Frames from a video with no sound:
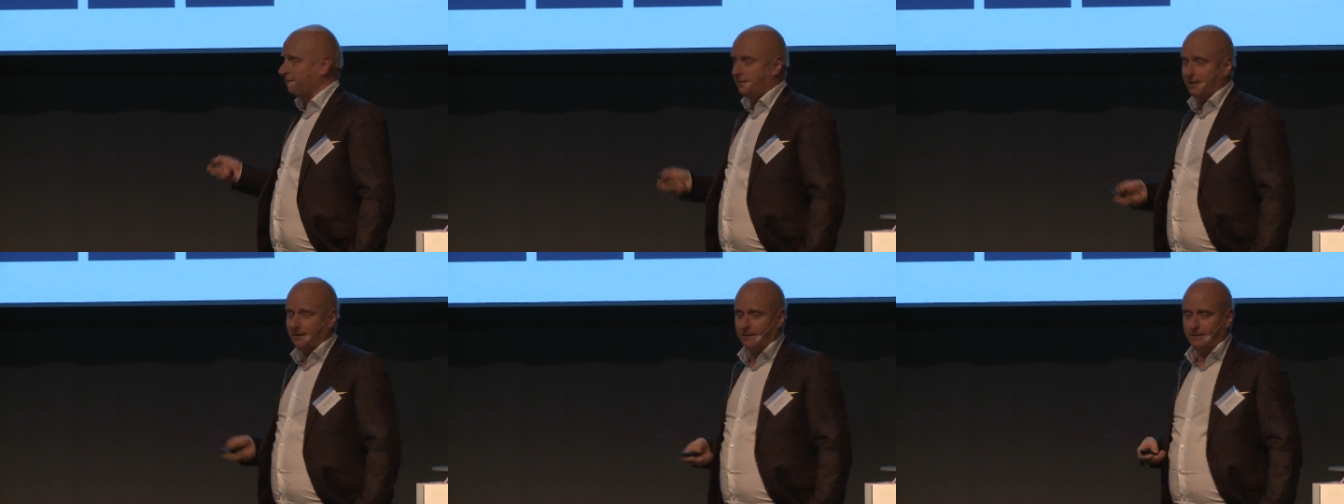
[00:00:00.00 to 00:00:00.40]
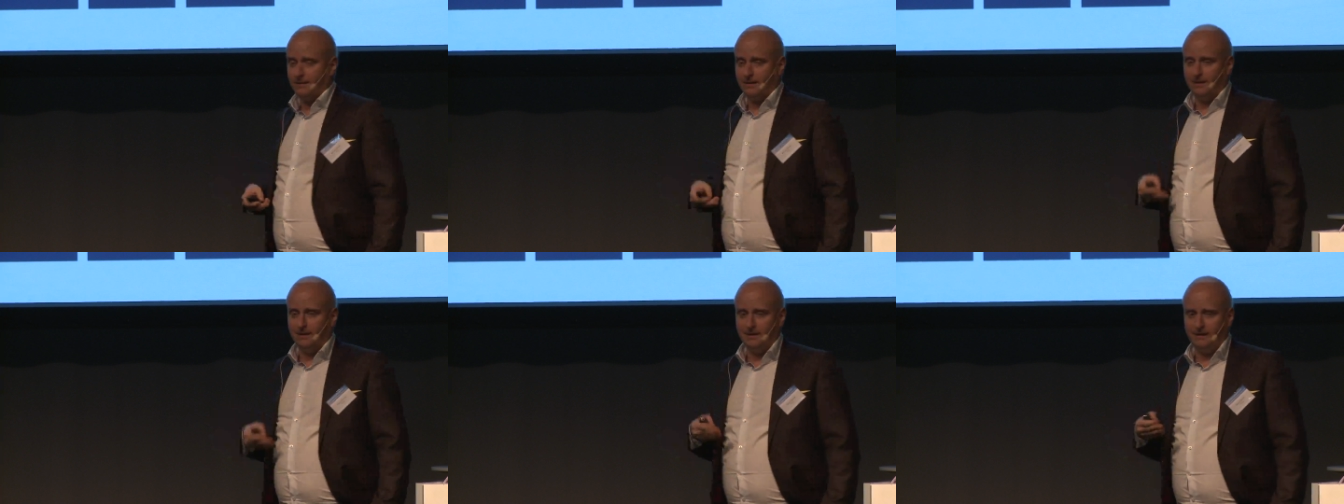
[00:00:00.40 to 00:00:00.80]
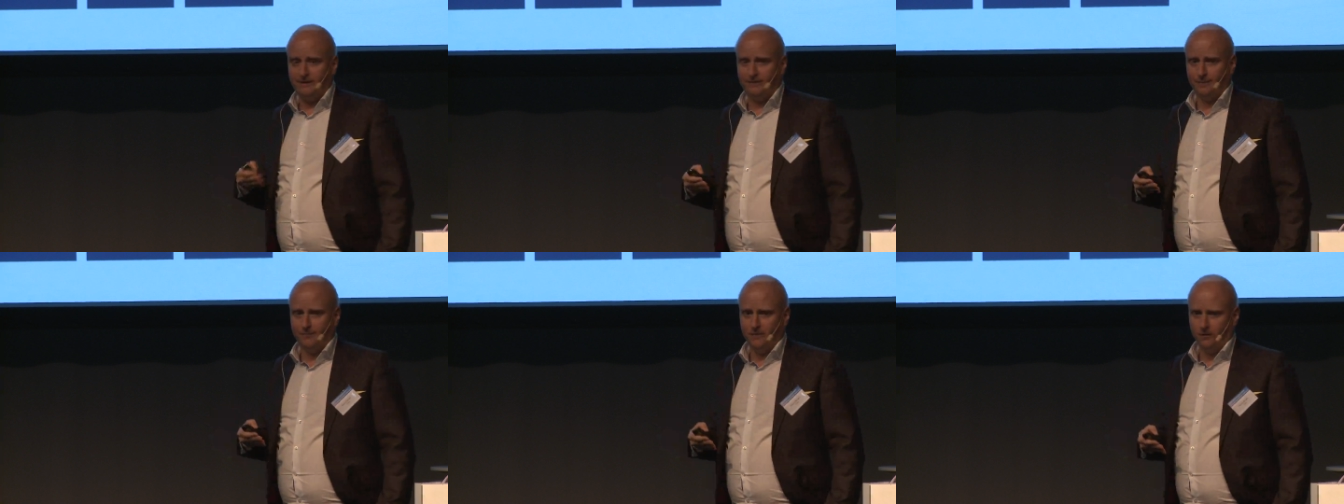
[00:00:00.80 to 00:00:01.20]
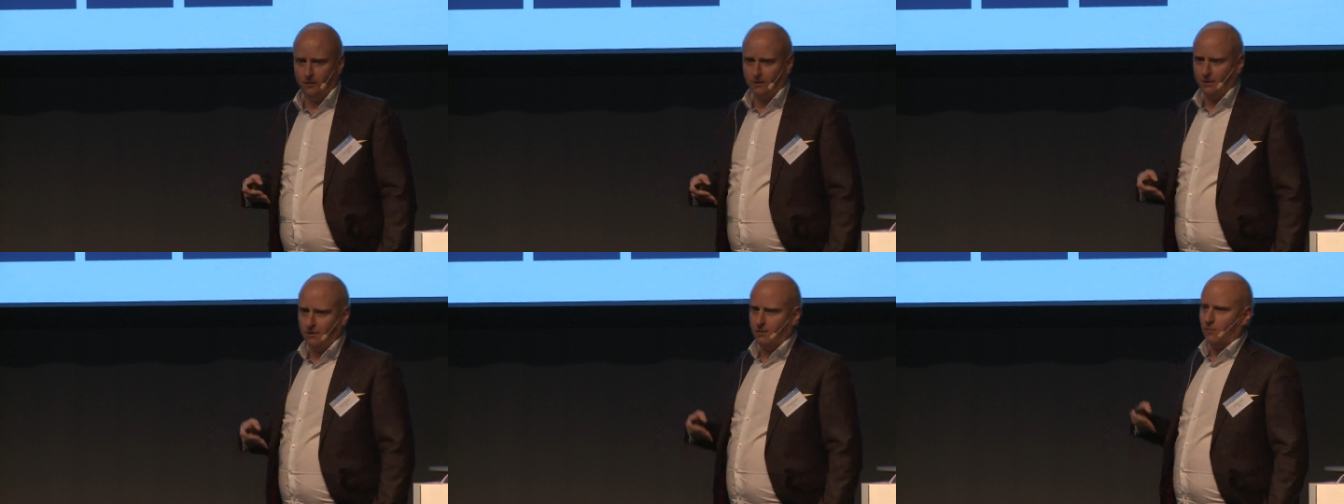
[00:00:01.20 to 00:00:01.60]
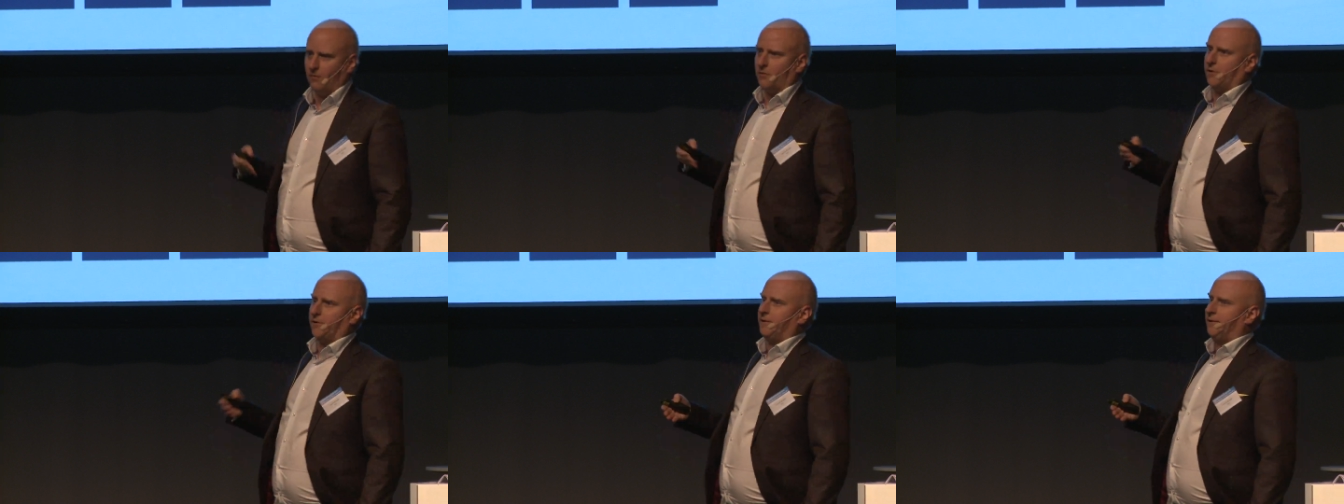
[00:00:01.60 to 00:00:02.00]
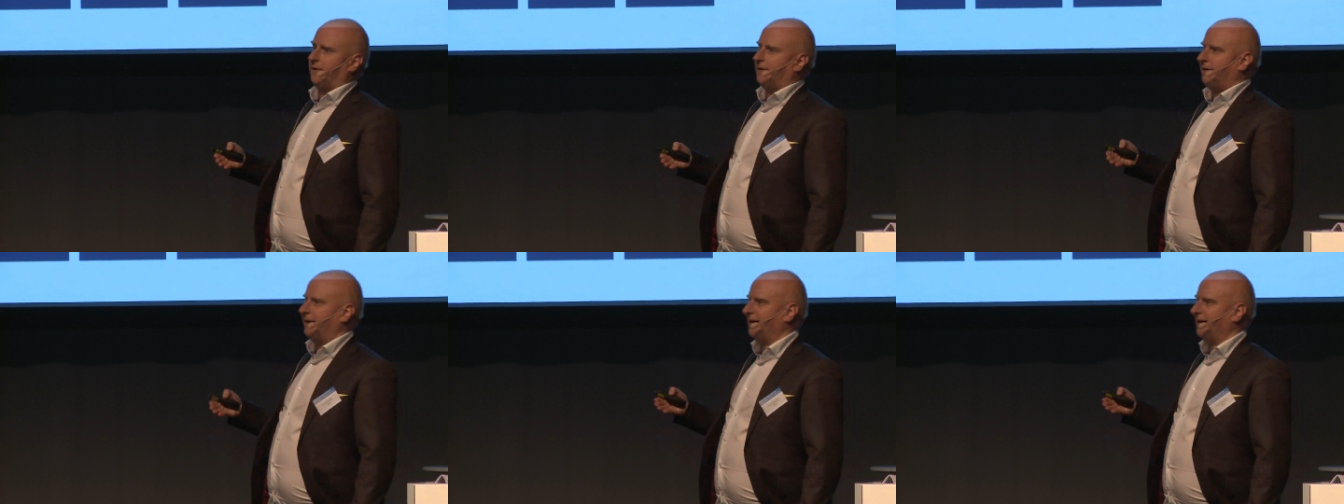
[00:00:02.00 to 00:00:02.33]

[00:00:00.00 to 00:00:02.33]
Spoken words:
in the diesel pool or the